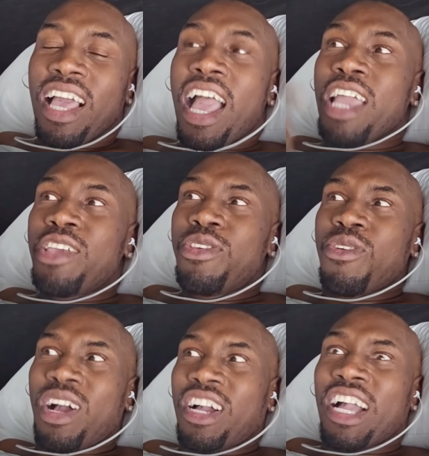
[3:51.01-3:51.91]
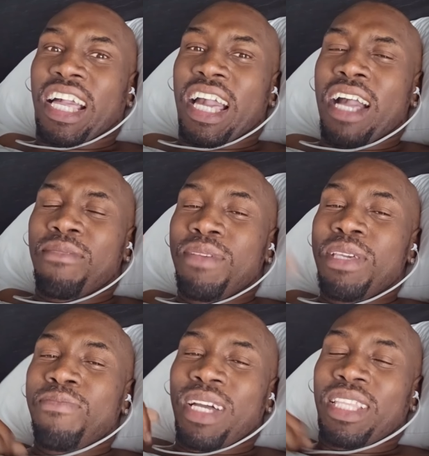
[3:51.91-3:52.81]
And you are gonna call
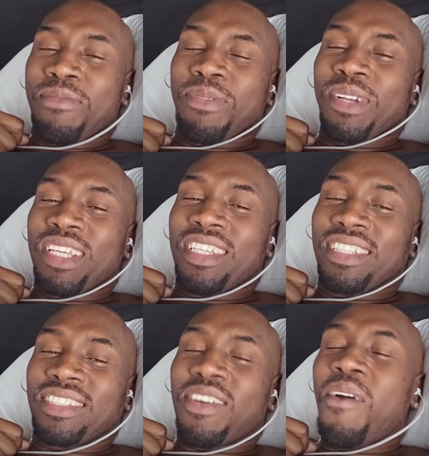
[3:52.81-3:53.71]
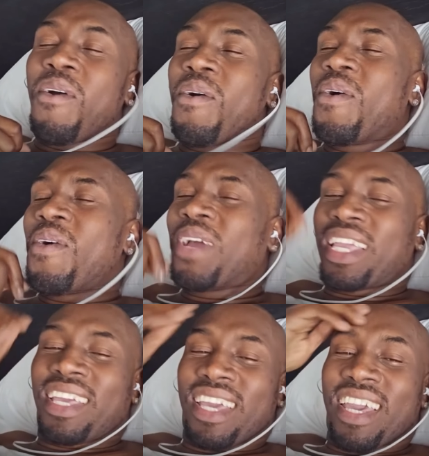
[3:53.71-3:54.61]
me body police.
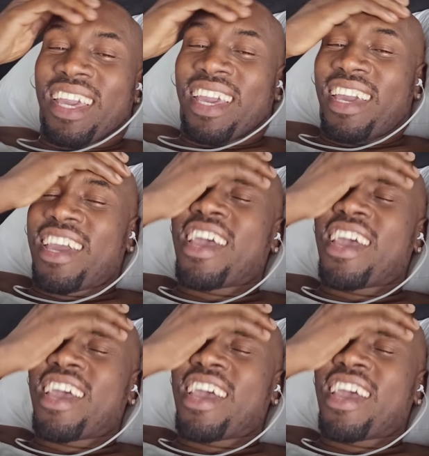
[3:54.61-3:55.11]
Okay.